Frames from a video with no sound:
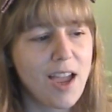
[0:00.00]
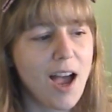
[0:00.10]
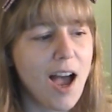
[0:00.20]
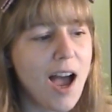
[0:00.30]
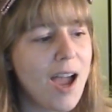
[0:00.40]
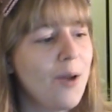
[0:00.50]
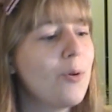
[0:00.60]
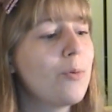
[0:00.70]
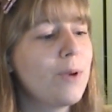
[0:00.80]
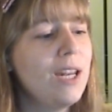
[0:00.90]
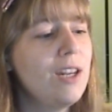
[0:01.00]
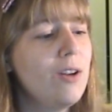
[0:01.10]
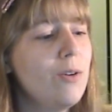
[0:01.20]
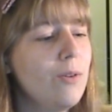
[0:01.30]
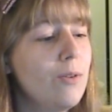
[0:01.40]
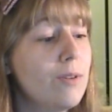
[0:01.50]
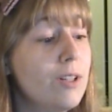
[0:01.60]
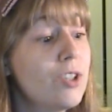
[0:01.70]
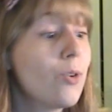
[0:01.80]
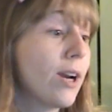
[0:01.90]
I will read you a
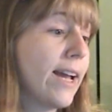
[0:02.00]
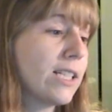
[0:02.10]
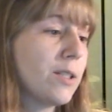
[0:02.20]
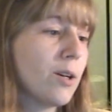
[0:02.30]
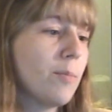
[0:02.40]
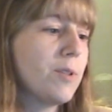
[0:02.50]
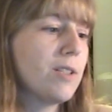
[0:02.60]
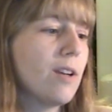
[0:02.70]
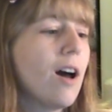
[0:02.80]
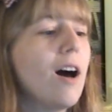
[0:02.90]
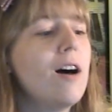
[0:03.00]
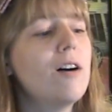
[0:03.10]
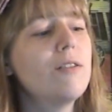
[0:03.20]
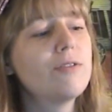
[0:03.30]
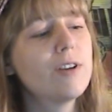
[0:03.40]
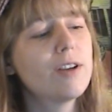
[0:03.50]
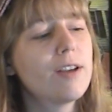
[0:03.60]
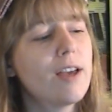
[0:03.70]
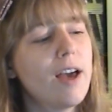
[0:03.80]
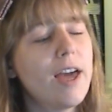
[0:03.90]
short excerpt of
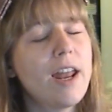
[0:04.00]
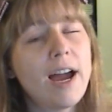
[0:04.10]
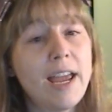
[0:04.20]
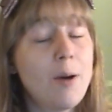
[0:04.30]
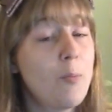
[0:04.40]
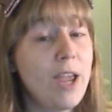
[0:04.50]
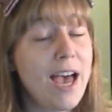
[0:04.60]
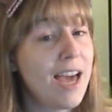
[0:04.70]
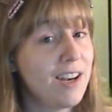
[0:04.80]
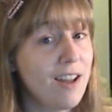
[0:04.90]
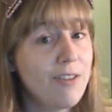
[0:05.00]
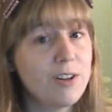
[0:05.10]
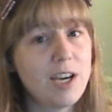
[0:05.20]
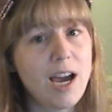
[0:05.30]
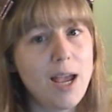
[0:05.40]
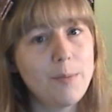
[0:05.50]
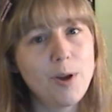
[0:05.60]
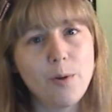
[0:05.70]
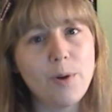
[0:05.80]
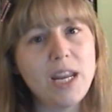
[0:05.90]
an IM we had another time
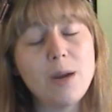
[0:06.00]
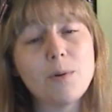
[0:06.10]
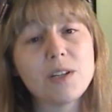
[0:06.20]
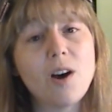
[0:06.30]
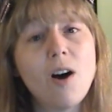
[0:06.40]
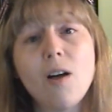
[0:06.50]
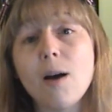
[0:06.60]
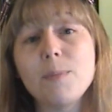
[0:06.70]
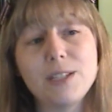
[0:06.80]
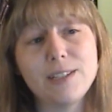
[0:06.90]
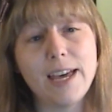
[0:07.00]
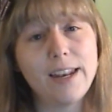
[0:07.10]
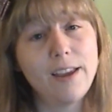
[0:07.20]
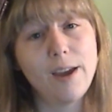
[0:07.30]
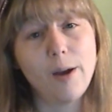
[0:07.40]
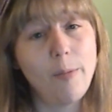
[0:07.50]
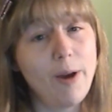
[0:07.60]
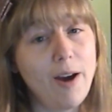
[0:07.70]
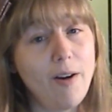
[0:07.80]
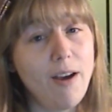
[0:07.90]
when he was all upset
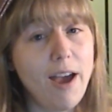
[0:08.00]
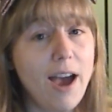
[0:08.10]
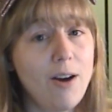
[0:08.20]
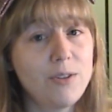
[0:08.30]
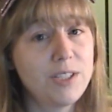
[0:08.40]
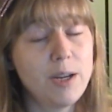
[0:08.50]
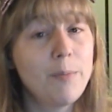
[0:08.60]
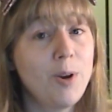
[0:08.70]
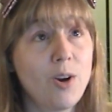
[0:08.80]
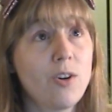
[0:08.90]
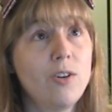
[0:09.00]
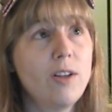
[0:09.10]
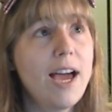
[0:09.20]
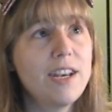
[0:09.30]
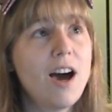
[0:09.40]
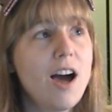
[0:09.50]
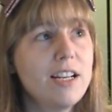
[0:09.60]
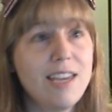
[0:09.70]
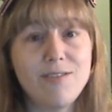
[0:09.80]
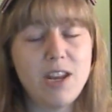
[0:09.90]
about how some girl had not
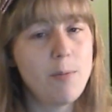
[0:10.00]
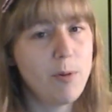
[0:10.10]
given him a